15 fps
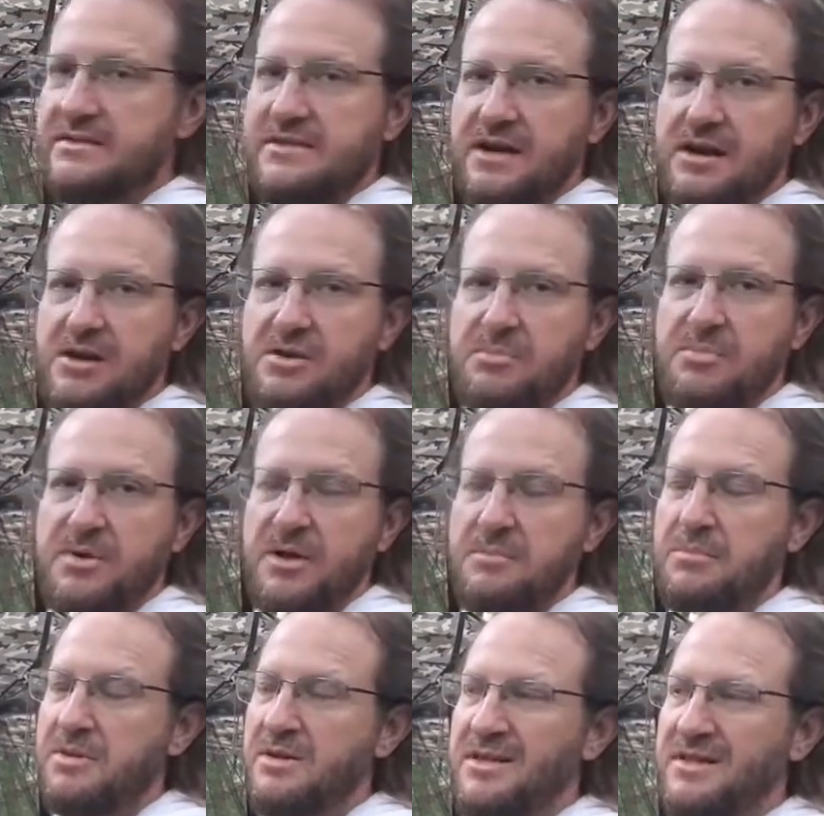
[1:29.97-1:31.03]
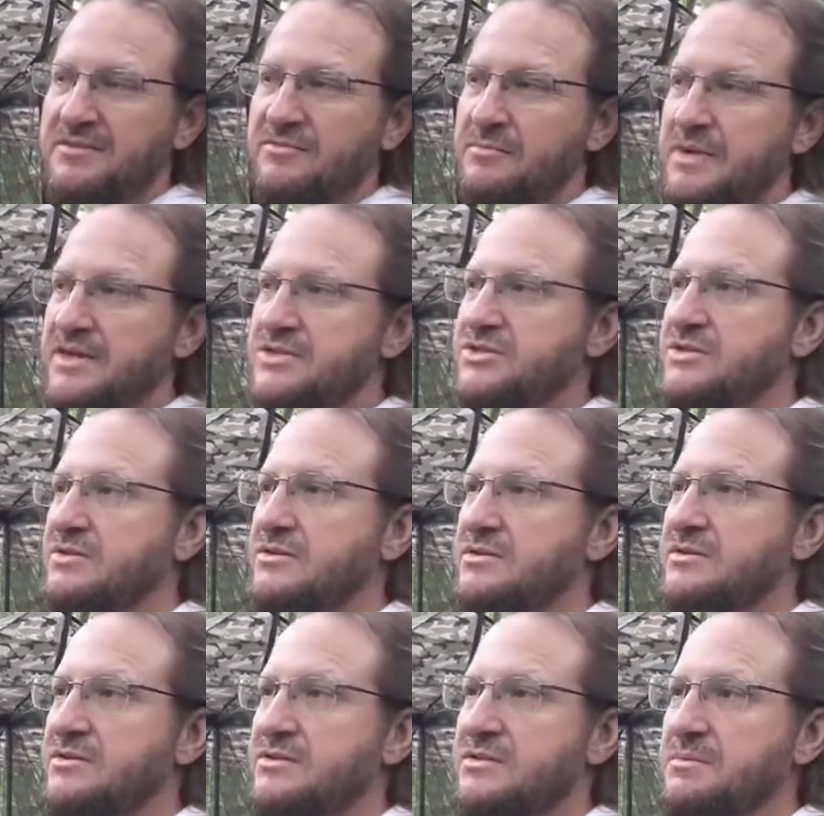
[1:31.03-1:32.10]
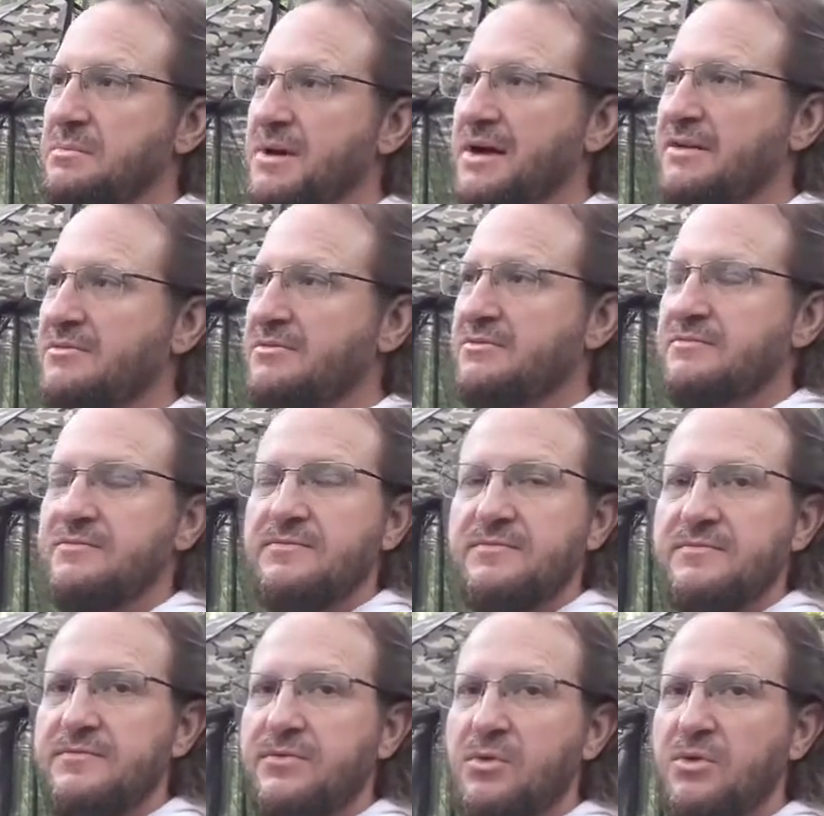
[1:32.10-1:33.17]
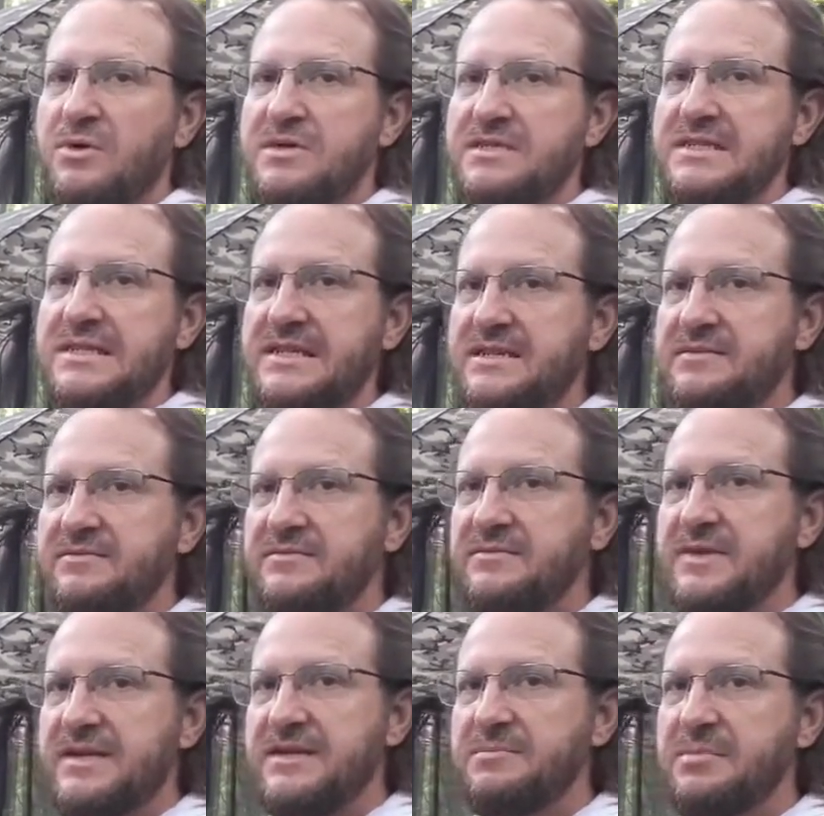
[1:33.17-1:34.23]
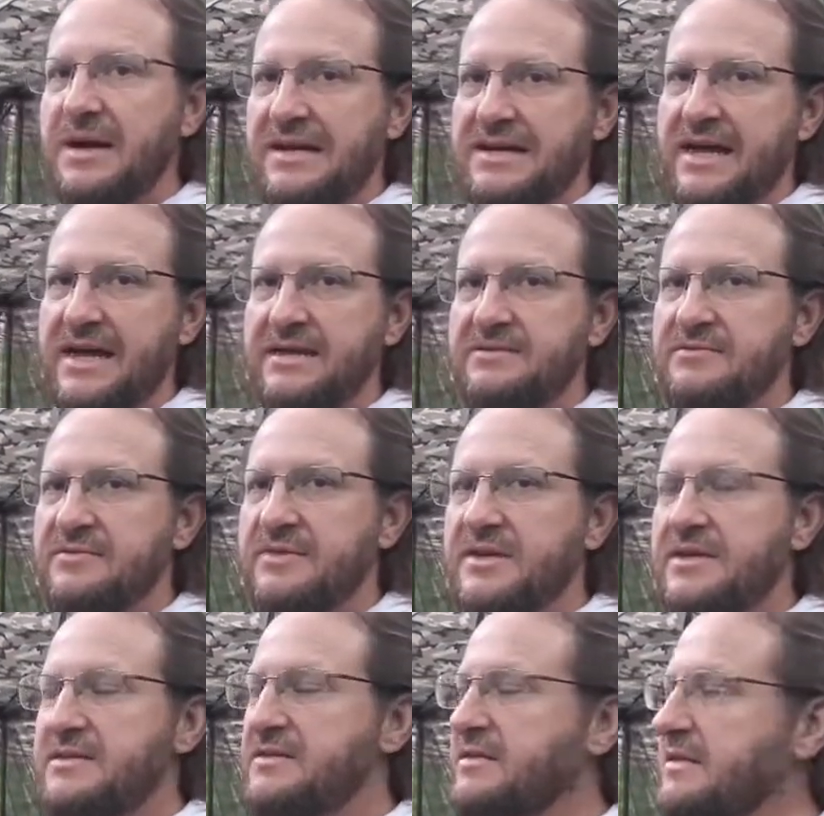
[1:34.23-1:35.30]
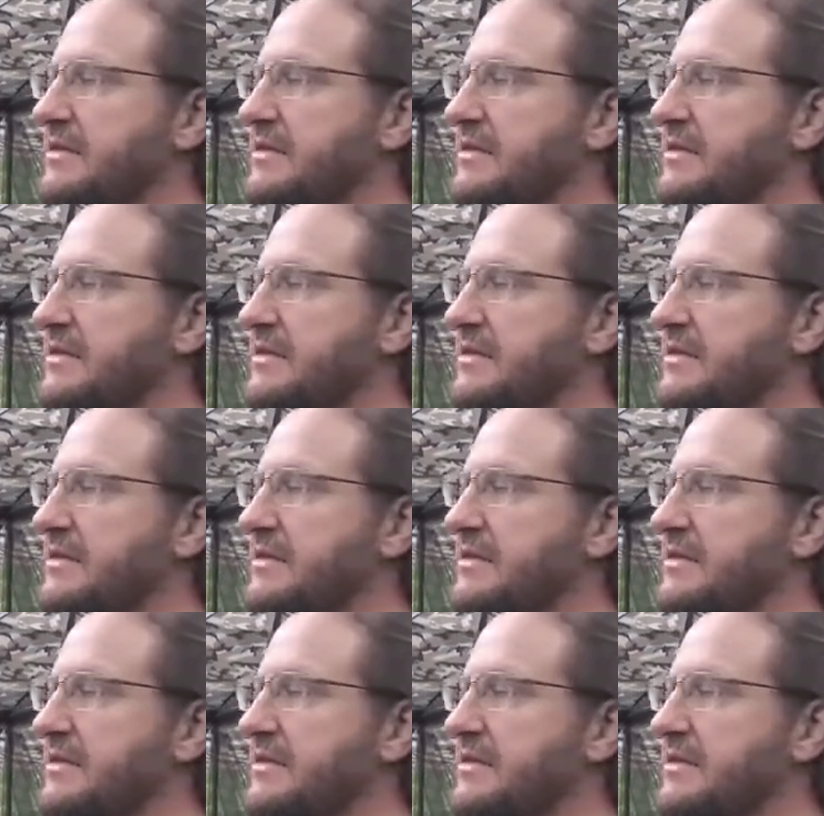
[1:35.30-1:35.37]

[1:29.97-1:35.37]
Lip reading: tarp, I believe, measures about 14 feet by 9 feet